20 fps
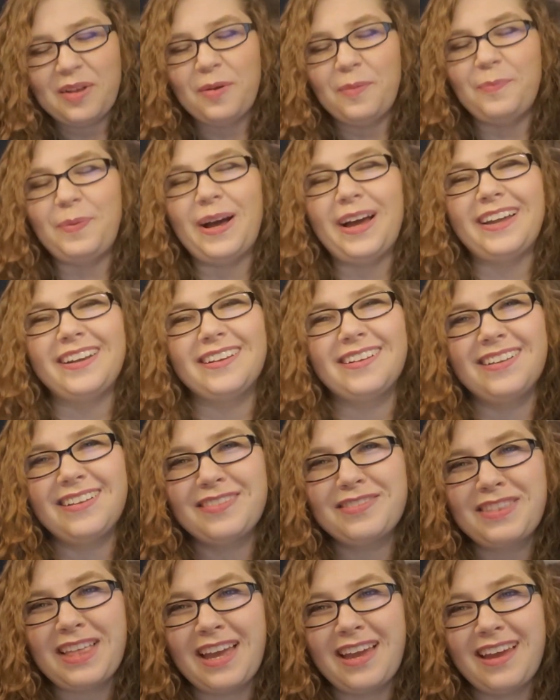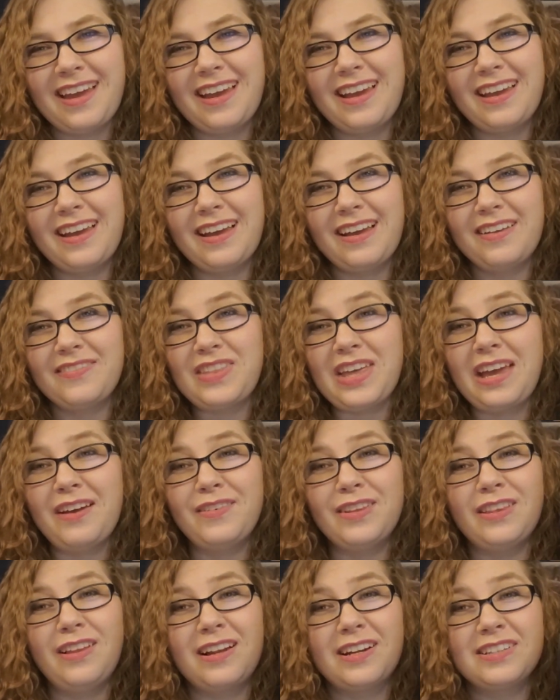But they have
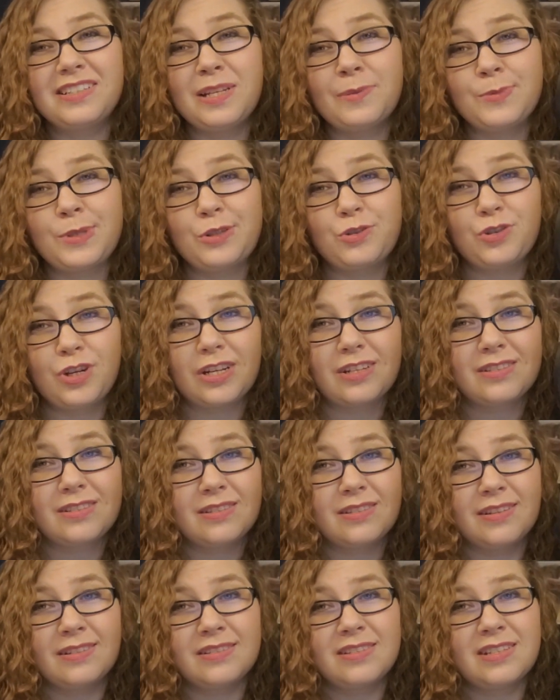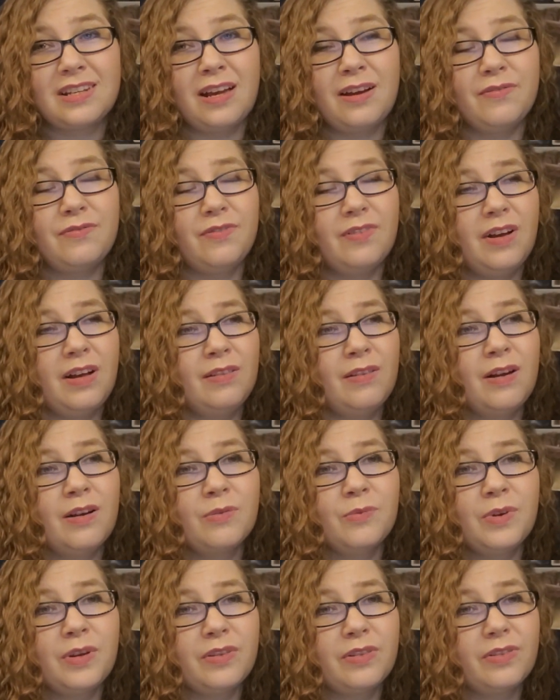a lot of tips and tricks and stuff,
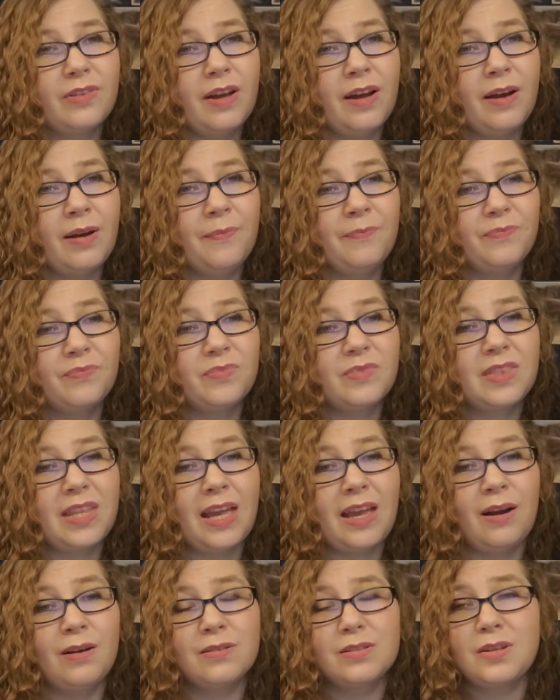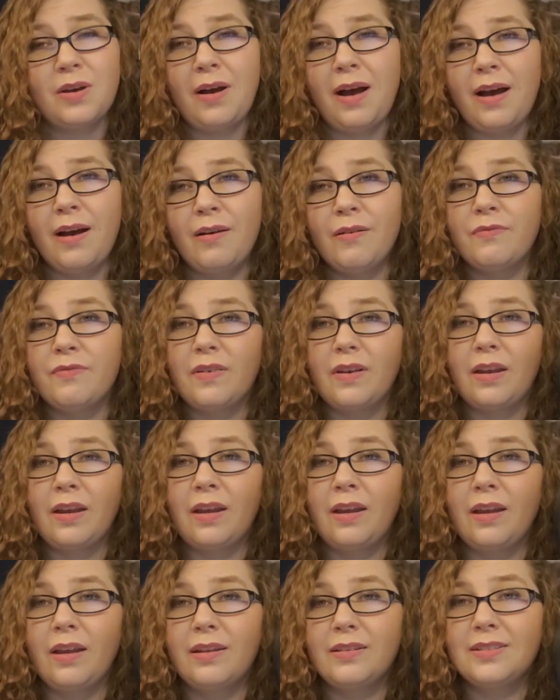along with they also have
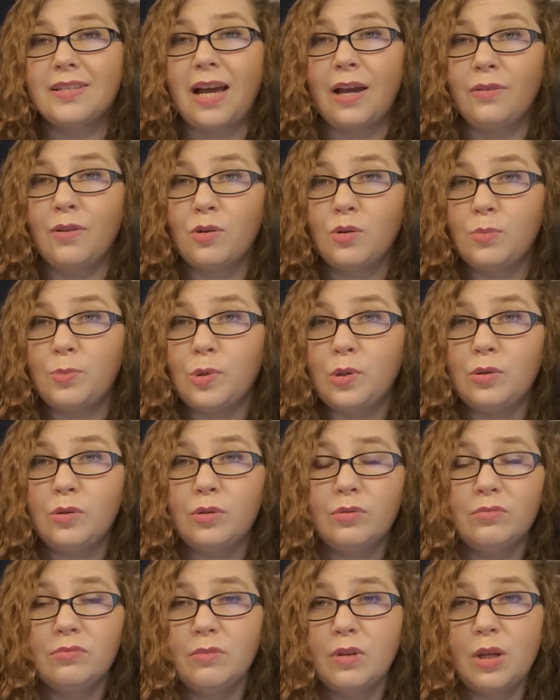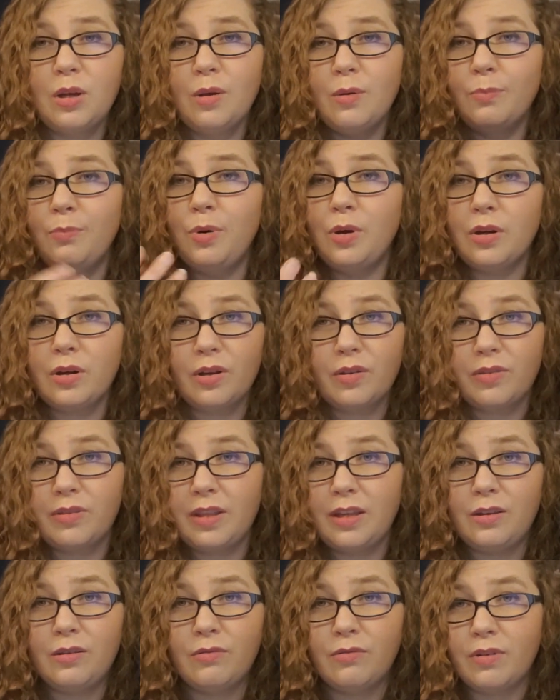a downloadable book
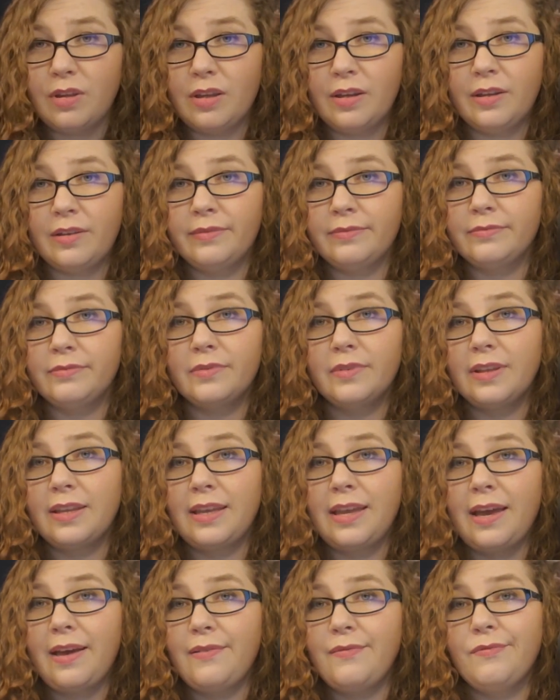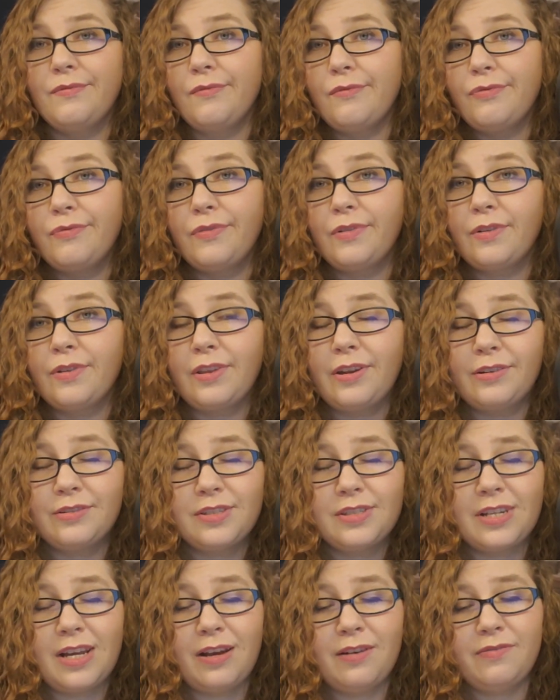that you can get for their
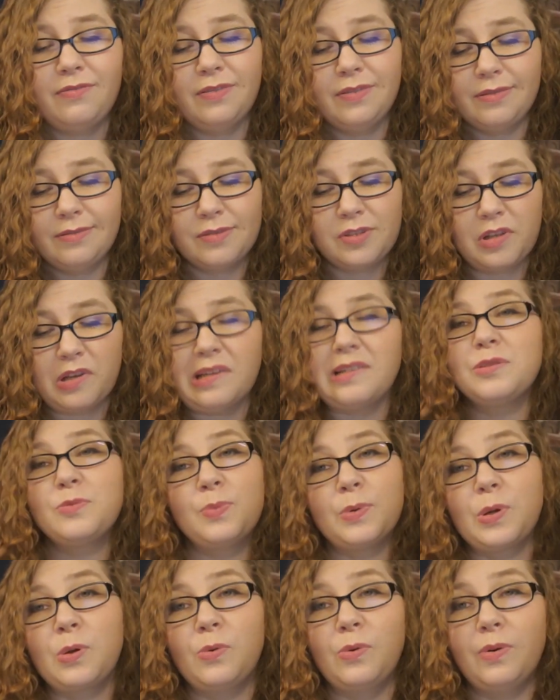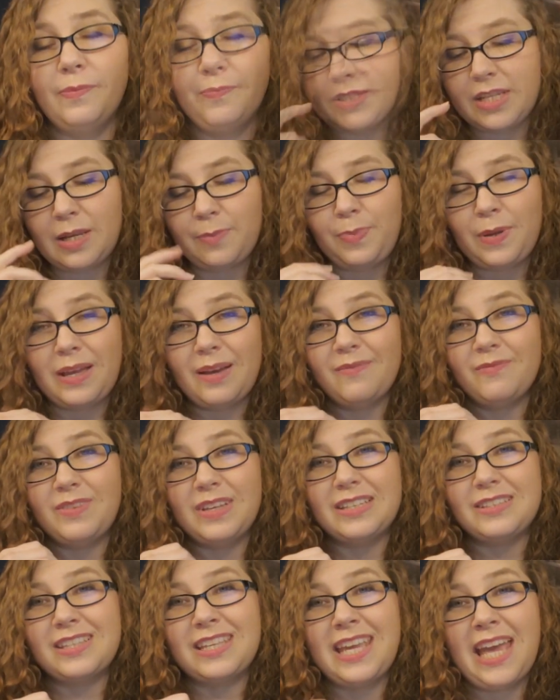stuff. So that's pretty cool. TPM
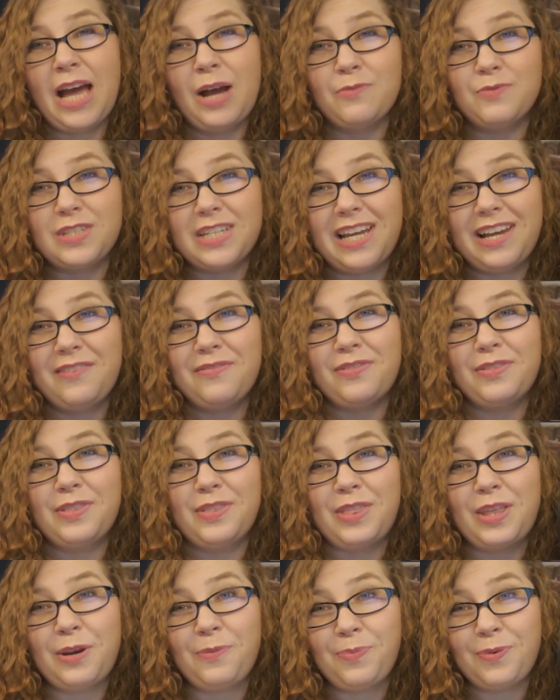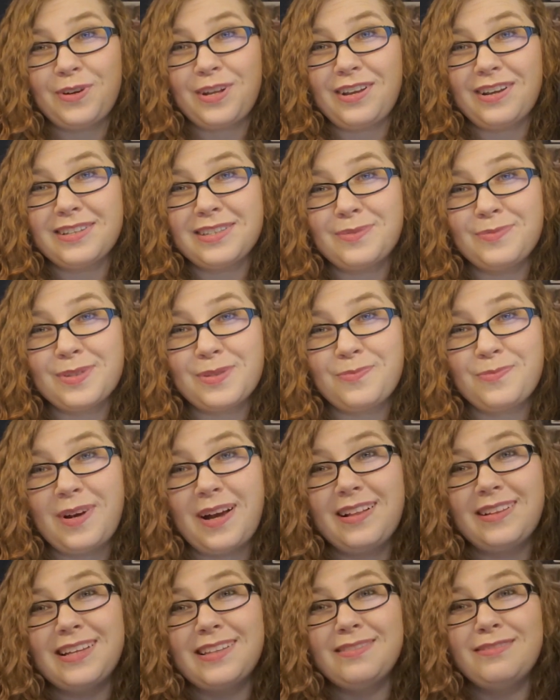Vids Countdown, they're pretty awesome as
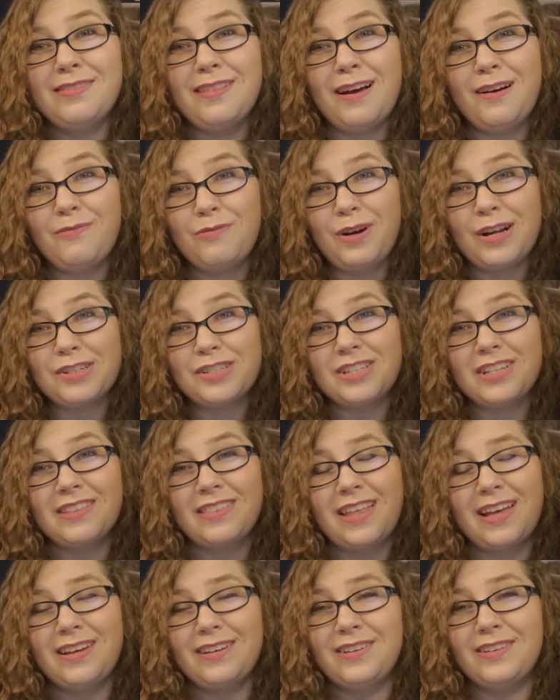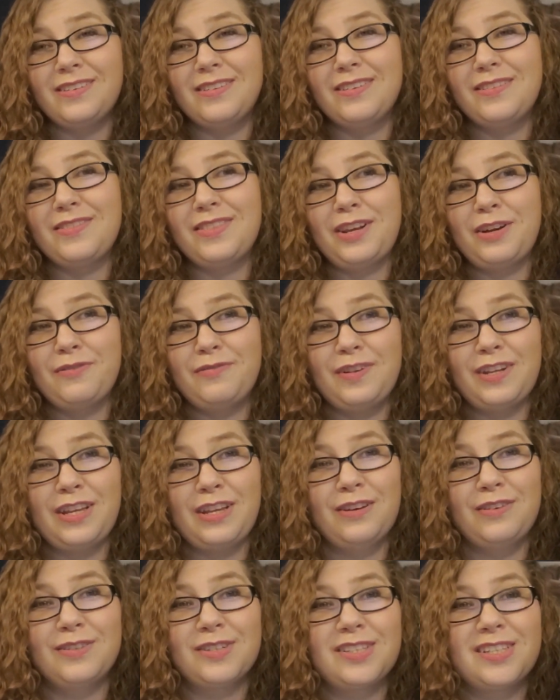well. I love watching their
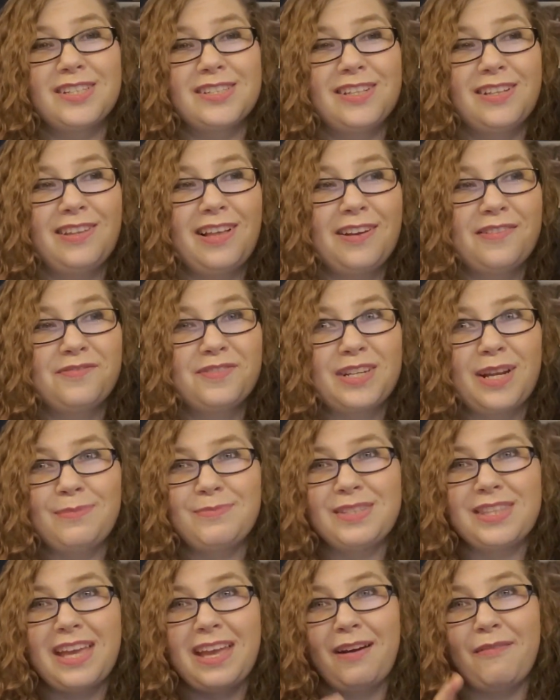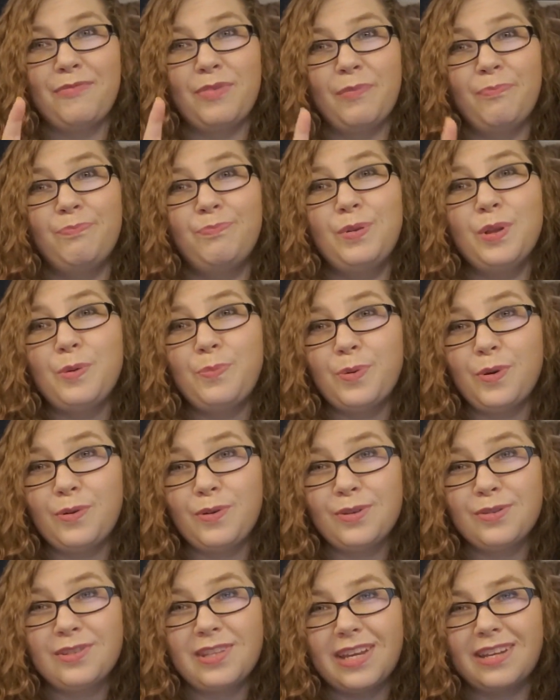videos, because a lot of times they have the
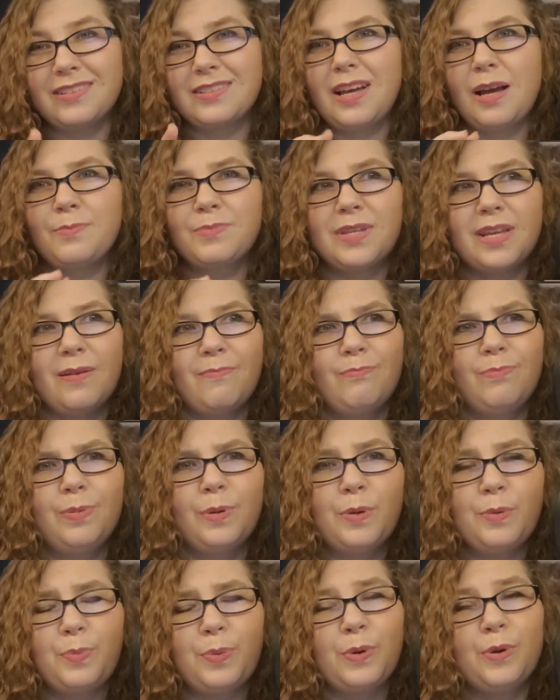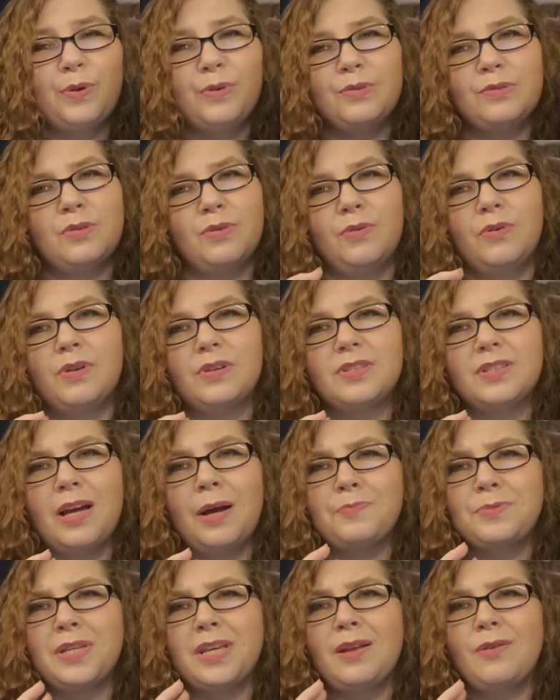bloopers, like top 10 bloopers or
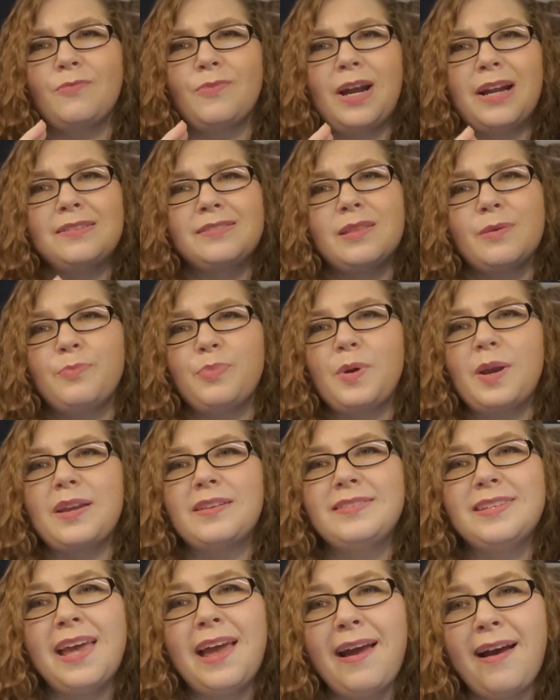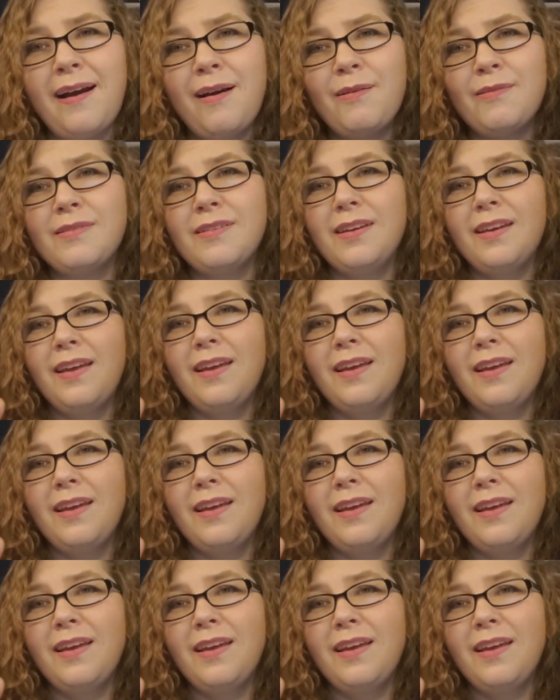top 10 rides that break down